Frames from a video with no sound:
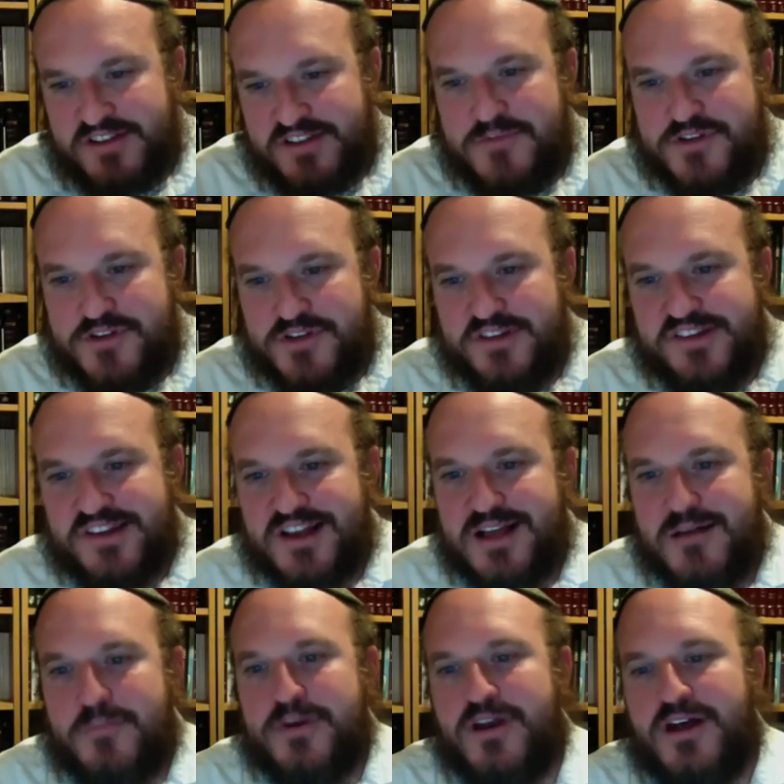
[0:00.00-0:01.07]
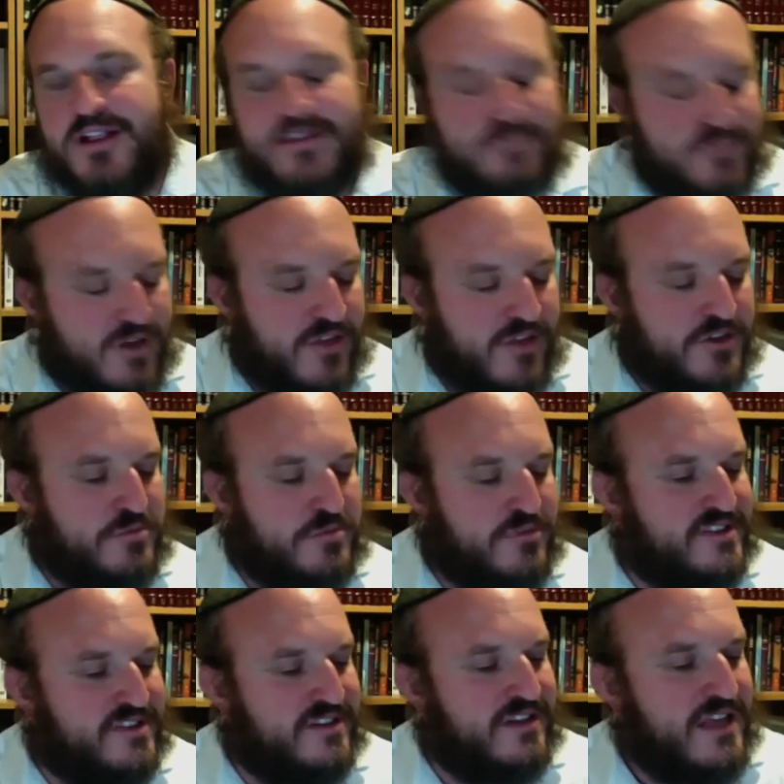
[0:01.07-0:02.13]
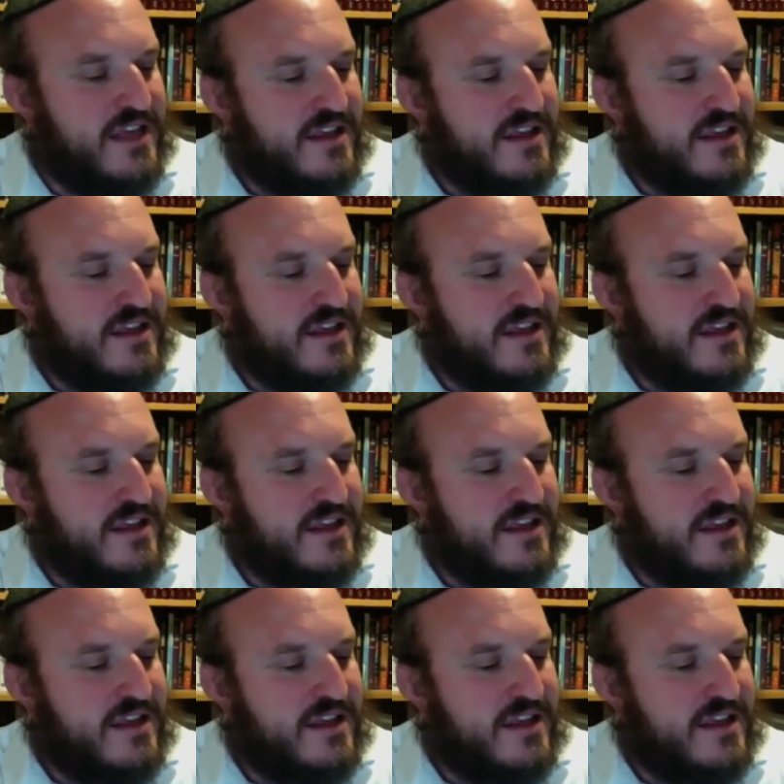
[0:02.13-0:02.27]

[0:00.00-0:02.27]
I'm sure it's going to come up in all the shmuzim,